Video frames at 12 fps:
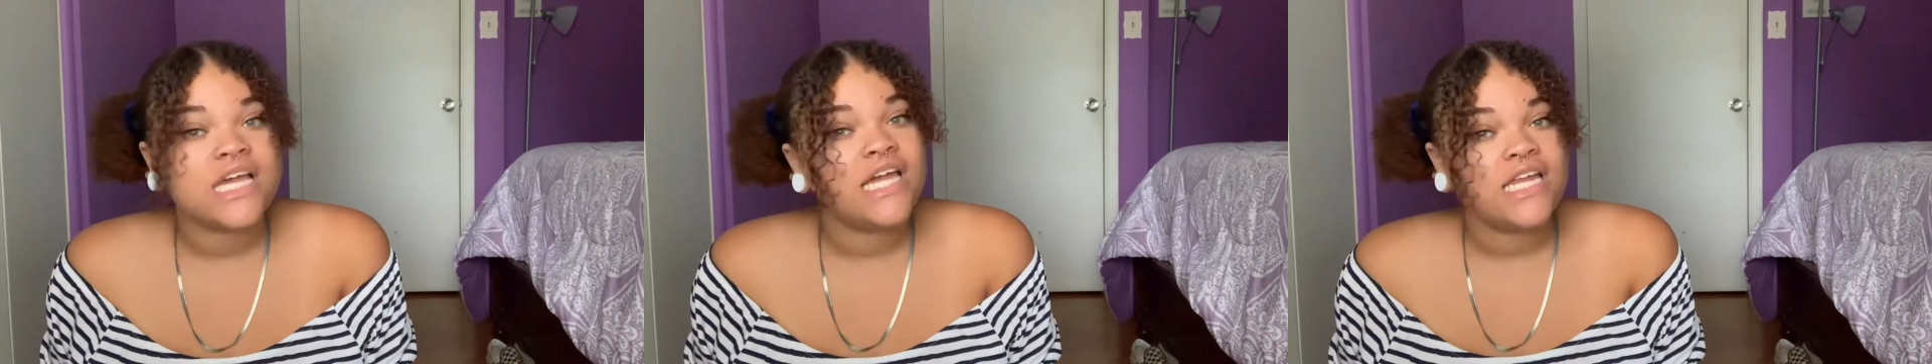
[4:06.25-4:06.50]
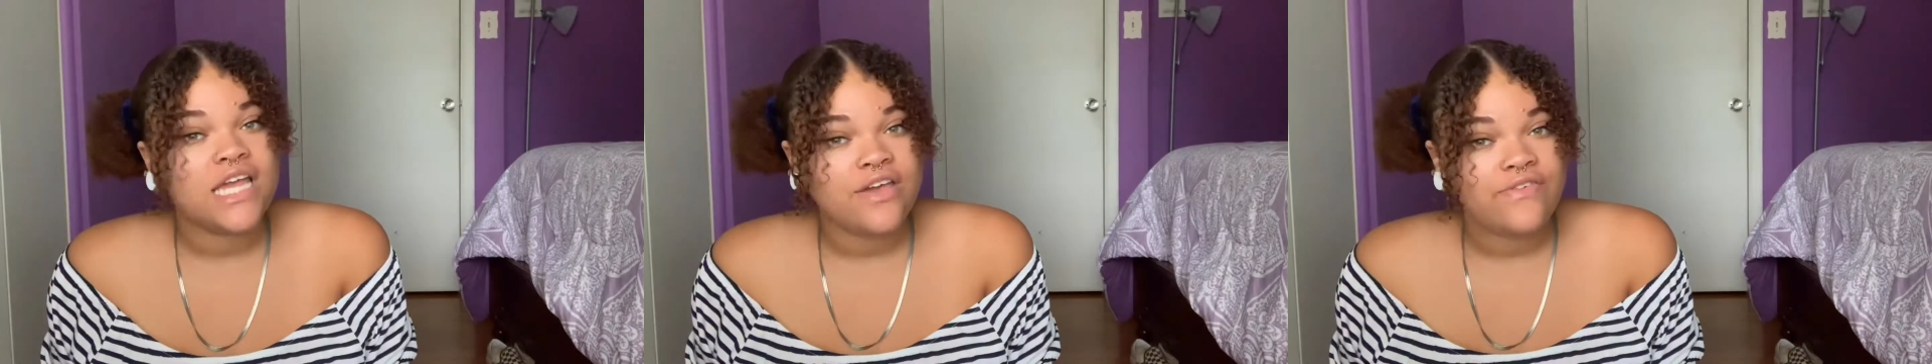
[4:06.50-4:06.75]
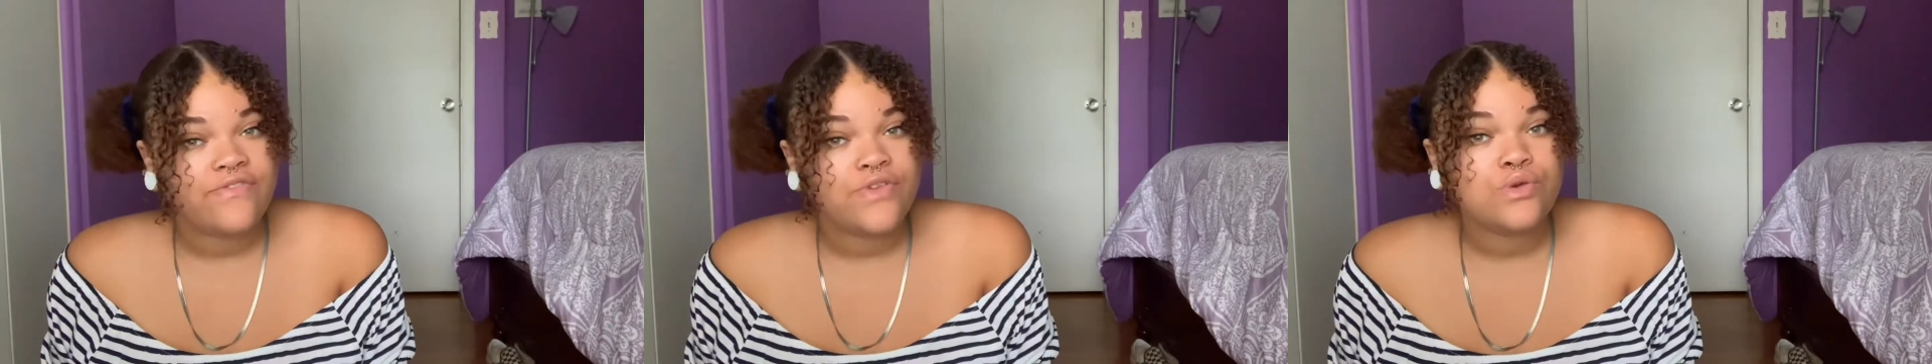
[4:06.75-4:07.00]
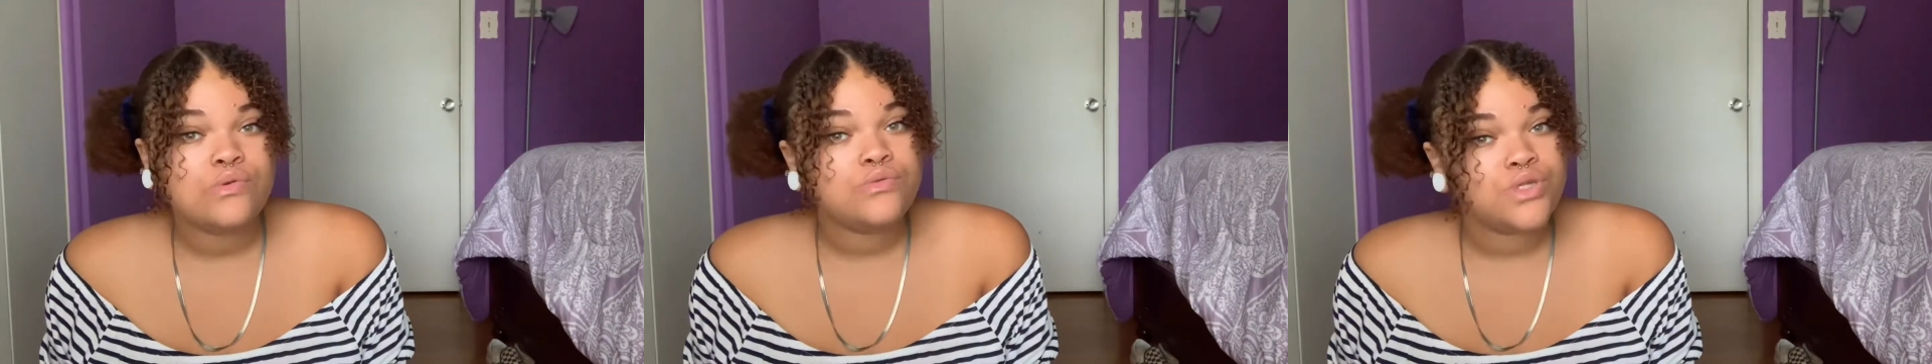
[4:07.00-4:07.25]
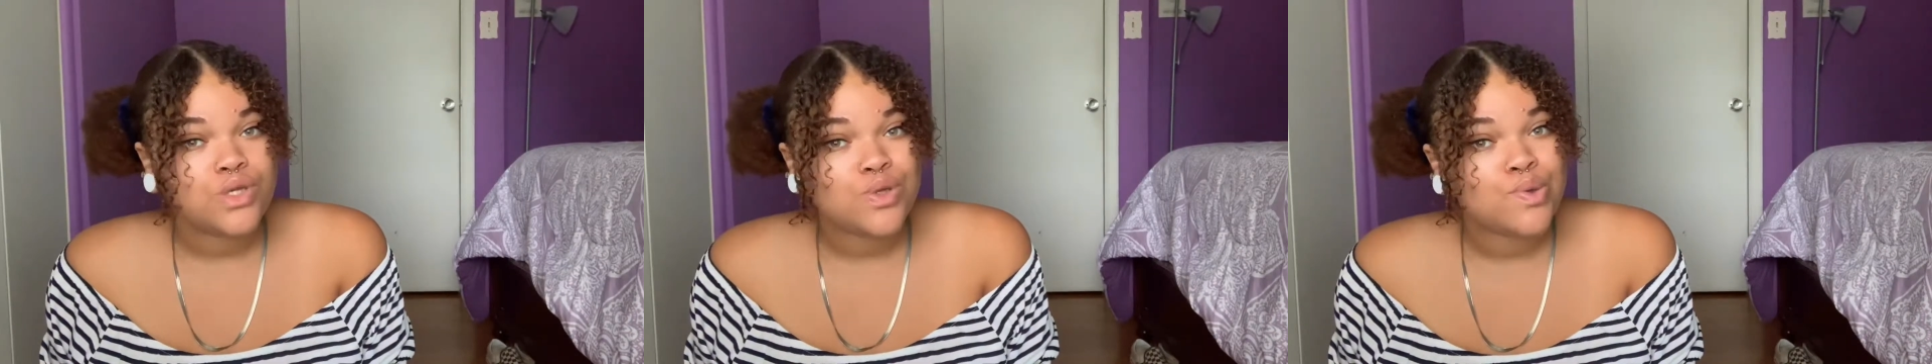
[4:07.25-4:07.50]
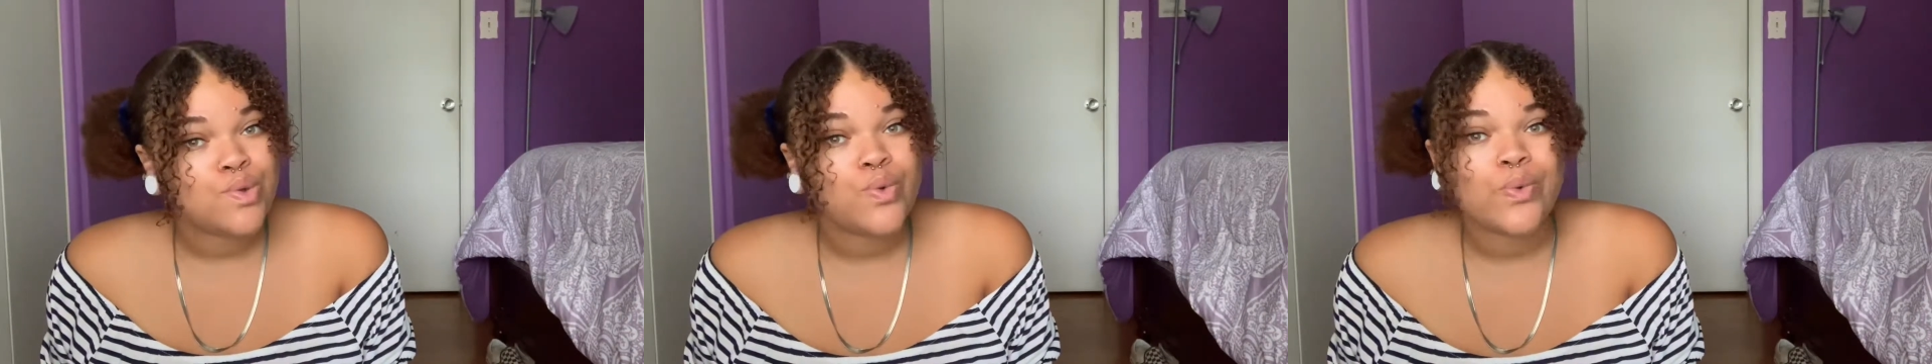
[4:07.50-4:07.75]
And if you
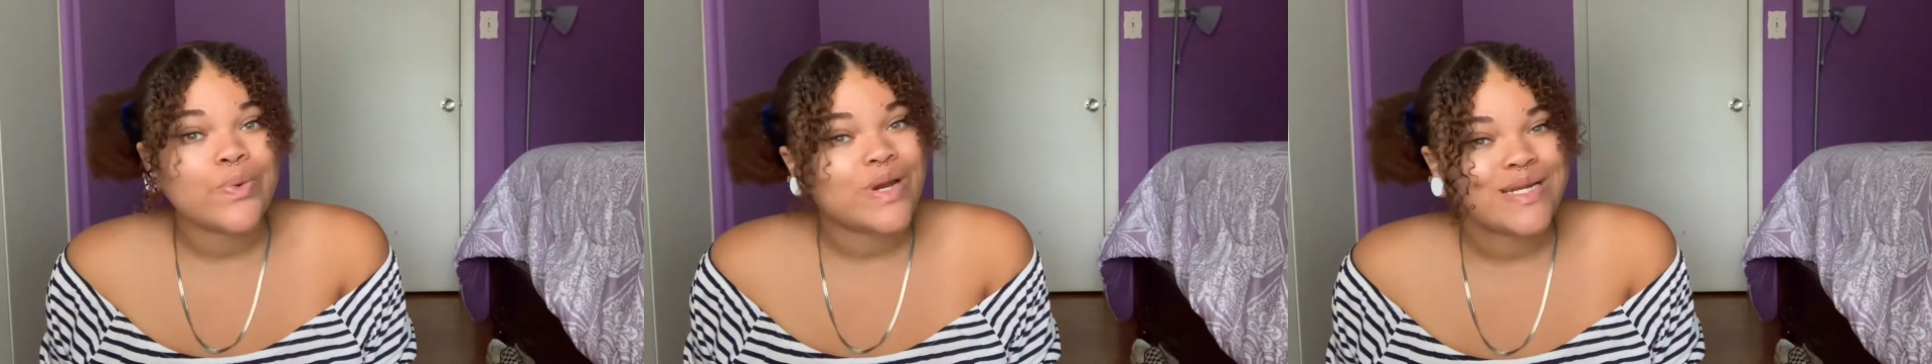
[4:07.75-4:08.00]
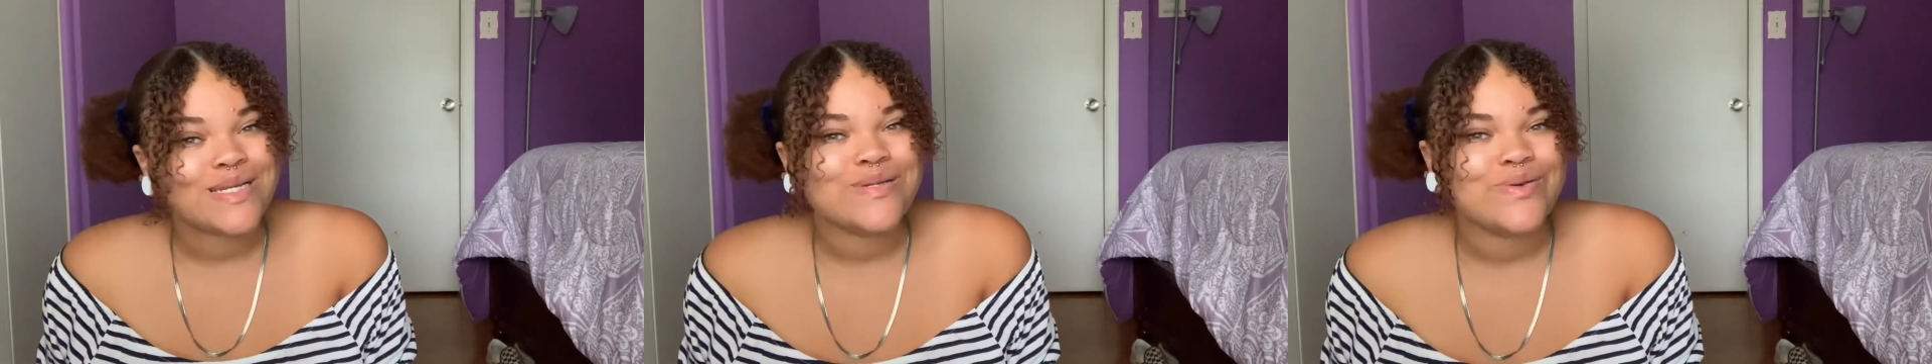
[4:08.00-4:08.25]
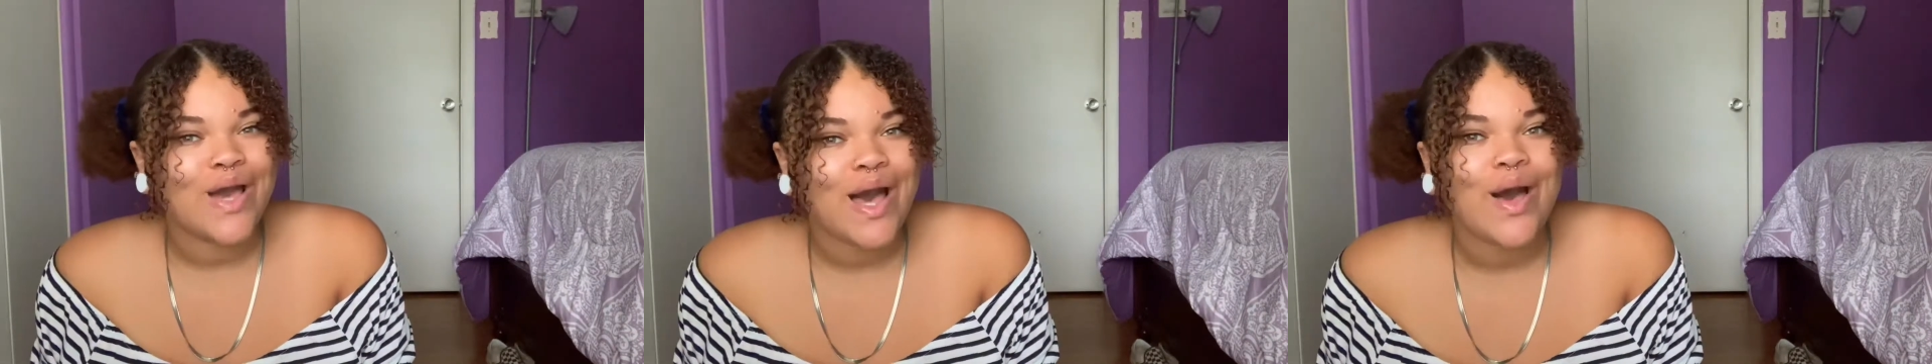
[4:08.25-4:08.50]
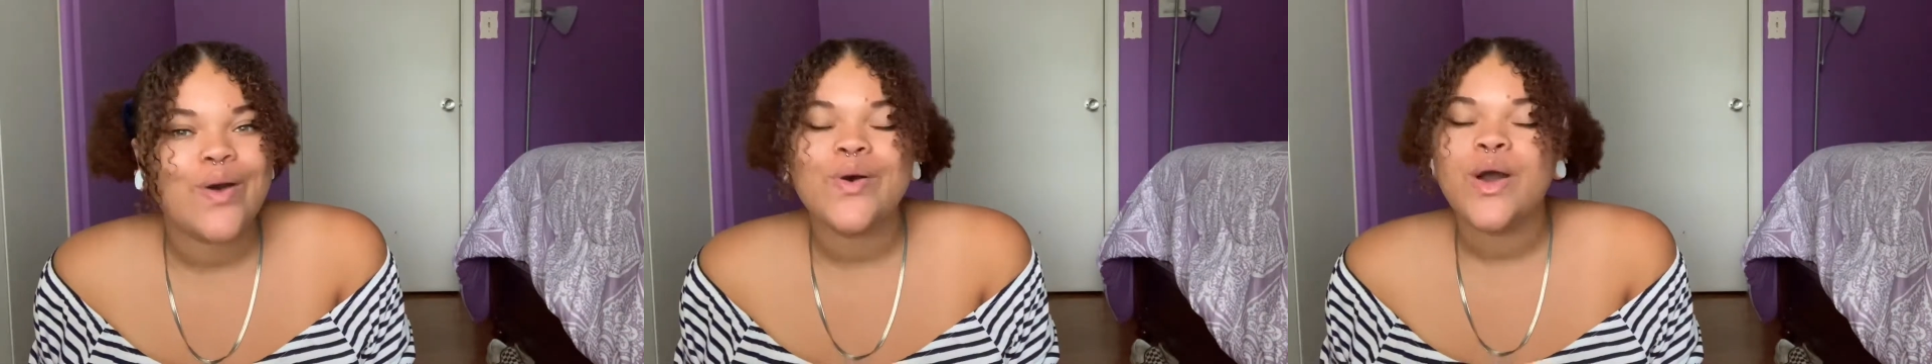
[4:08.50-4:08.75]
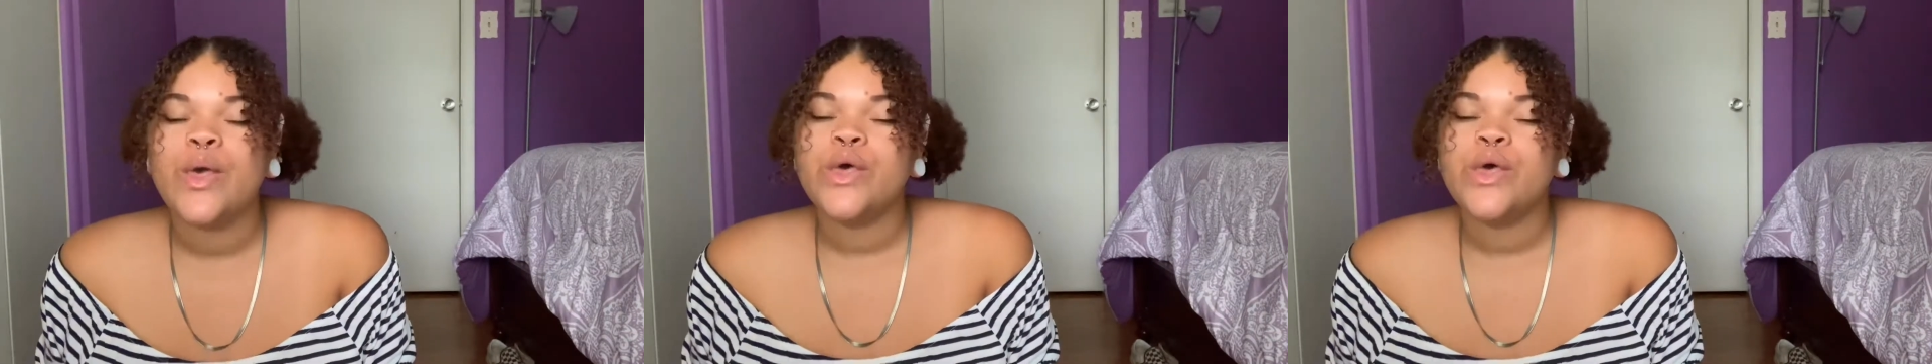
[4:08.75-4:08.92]
do, where do you go?